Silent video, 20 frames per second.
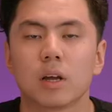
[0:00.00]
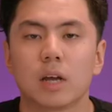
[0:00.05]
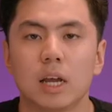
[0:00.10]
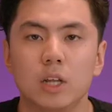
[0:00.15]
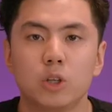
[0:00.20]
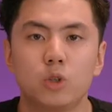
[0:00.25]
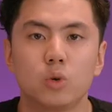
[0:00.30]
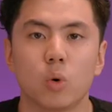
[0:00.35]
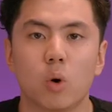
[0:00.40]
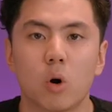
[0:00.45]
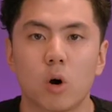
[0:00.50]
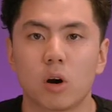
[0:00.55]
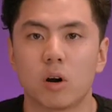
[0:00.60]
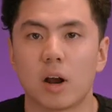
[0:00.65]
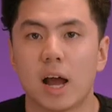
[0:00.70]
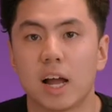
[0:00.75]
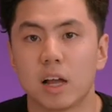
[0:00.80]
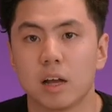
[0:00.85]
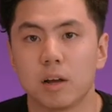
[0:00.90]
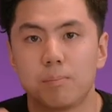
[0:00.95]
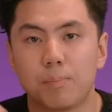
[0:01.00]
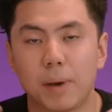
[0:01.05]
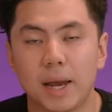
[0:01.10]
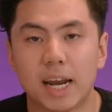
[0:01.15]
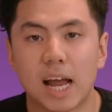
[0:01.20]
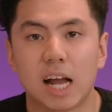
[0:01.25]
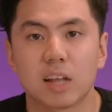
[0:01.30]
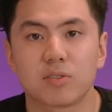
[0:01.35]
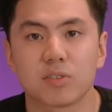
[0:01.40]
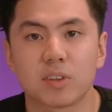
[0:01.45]
into our paid
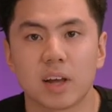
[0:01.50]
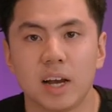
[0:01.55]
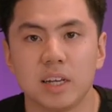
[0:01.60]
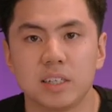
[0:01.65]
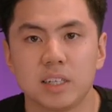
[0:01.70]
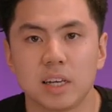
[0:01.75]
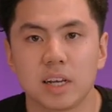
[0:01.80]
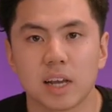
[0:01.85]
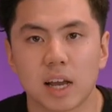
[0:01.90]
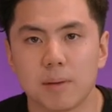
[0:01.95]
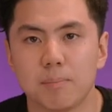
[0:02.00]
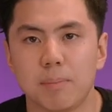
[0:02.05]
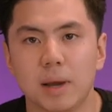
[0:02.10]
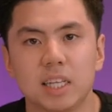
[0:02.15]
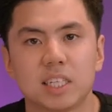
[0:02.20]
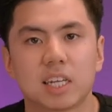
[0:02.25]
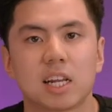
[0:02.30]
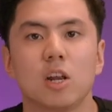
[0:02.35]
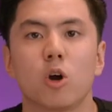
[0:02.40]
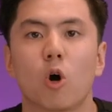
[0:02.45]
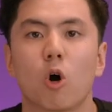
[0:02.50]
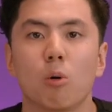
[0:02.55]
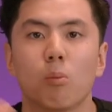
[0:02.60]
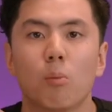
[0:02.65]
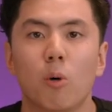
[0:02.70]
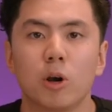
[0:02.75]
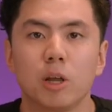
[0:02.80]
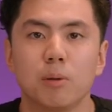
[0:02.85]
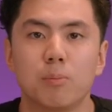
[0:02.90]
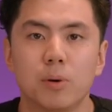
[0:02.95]
advertising and basically our
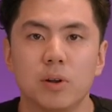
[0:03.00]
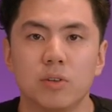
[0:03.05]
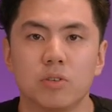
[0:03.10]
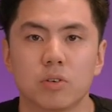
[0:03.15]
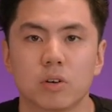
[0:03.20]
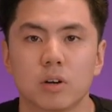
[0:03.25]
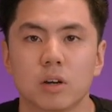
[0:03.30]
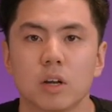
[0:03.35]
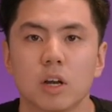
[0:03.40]
money printer.